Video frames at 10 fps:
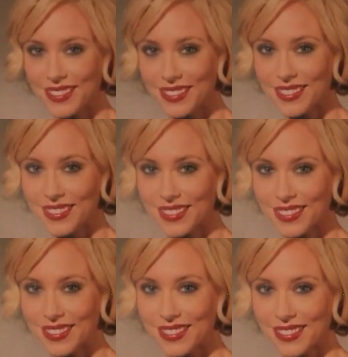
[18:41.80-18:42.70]
There we go,
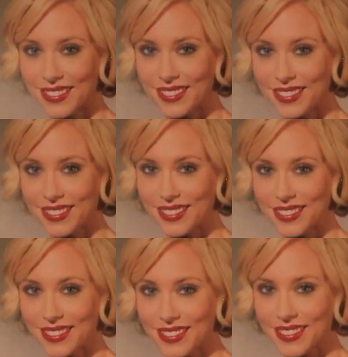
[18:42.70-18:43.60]
it's coming into focus.
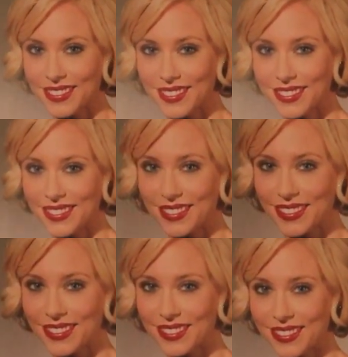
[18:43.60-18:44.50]
I